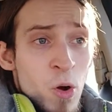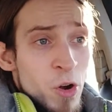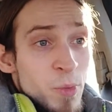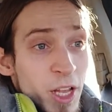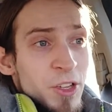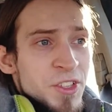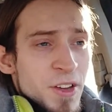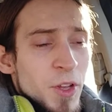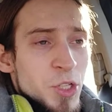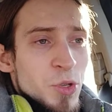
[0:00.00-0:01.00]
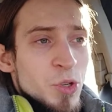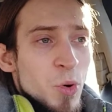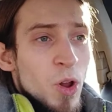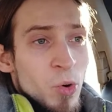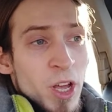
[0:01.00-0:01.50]
or you might learn something that you
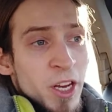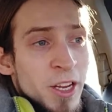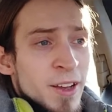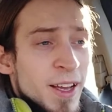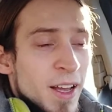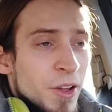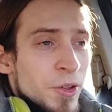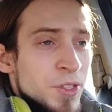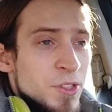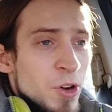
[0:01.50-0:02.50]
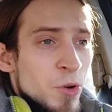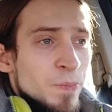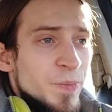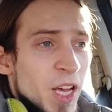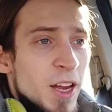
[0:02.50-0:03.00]
knew already. So
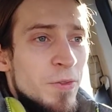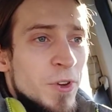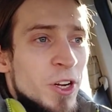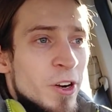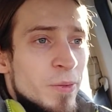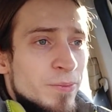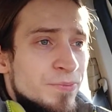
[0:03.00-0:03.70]
I figure